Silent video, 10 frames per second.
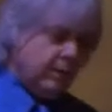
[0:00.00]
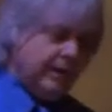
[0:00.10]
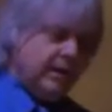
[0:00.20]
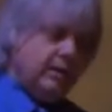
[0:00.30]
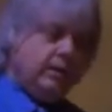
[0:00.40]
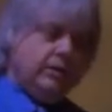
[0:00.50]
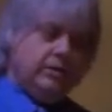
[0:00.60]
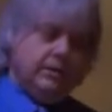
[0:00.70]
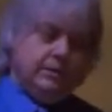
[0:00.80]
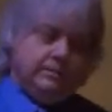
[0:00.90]
in
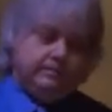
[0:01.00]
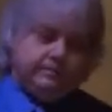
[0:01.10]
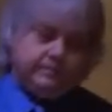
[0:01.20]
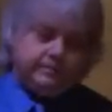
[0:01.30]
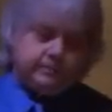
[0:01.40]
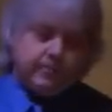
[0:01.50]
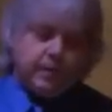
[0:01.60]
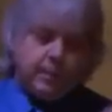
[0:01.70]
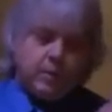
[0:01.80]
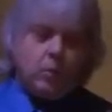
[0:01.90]
conclusion,
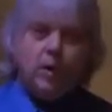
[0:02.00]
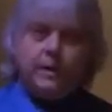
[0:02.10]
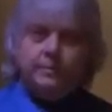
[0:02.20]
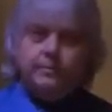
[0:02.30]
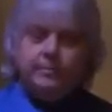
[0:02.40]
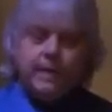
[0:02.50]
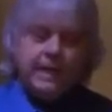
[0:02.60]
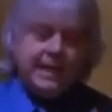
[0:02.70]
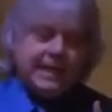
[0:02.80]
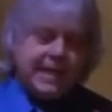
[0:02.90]
number one,
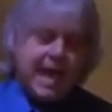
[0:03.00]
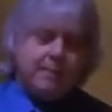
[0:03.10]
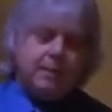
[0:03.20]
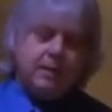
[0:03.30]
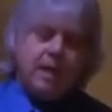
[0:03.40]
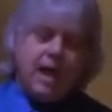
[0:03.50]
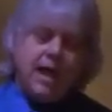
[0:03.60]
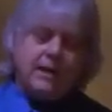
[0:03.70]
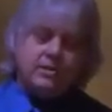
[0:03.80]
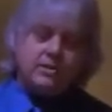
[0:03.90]

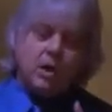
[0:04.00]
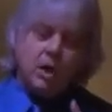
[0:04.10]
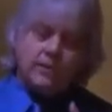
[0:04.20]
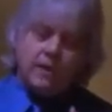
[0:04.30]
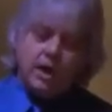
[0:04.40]
capitalize on the